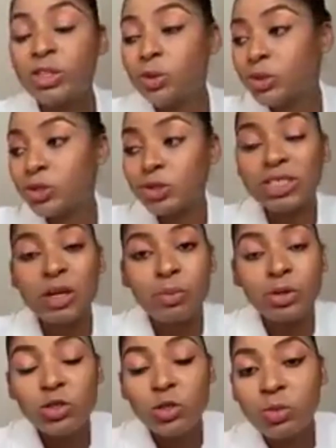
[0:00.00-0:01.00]
but she was
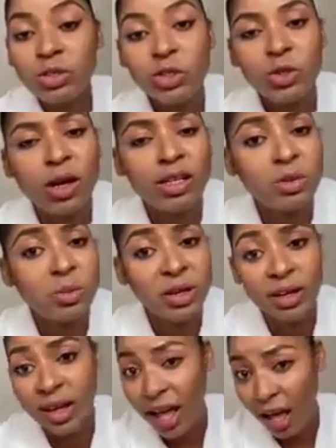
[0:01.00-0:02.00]
also supposed to be in
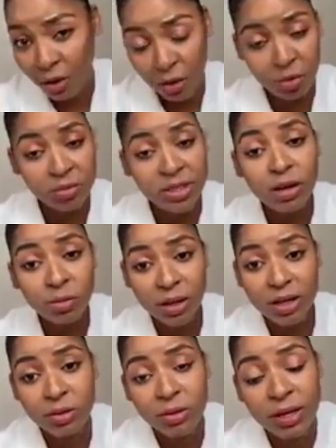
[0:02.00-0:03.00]
Johannesburg, her
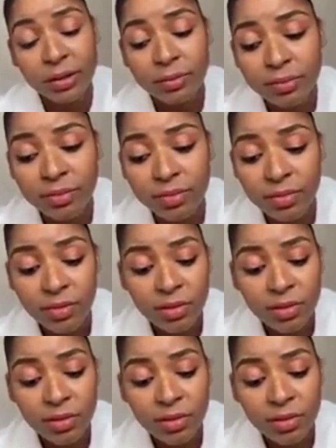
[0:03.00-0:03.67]
hometown, by the way.